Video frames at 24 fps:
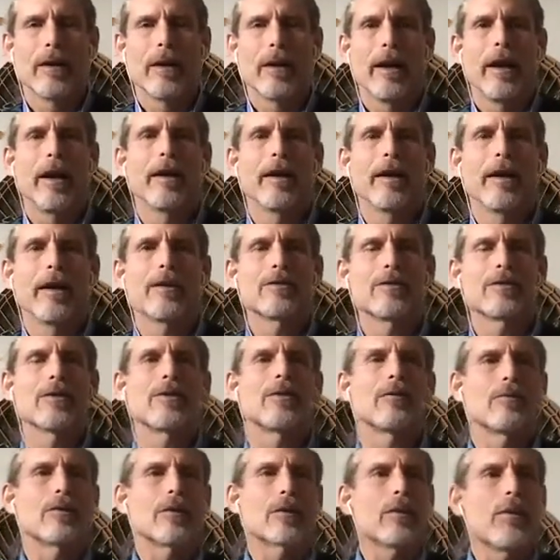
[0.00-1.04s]
And so it
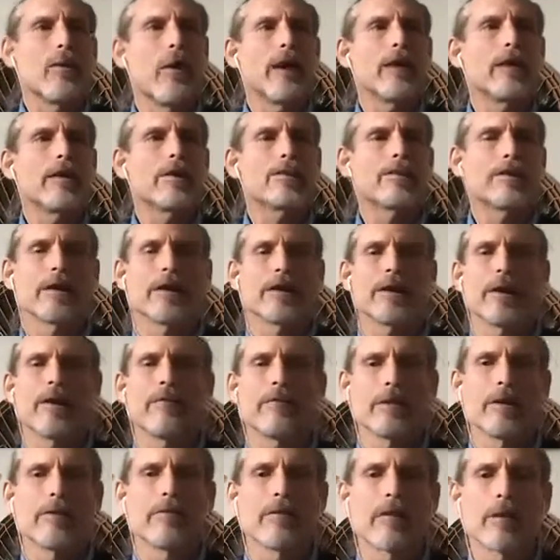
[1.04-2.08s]
requires that level
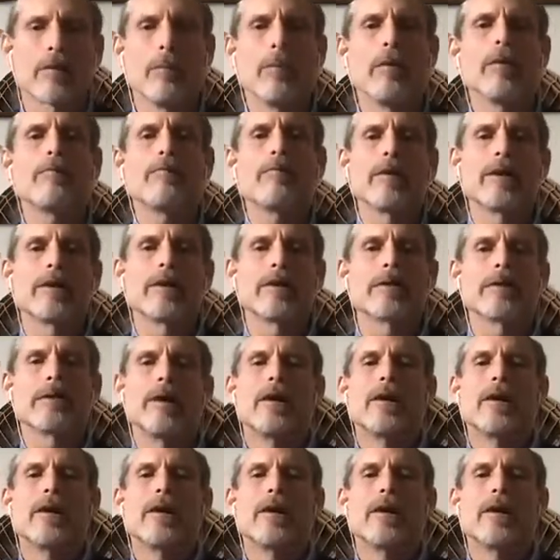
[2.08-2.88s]
of commitment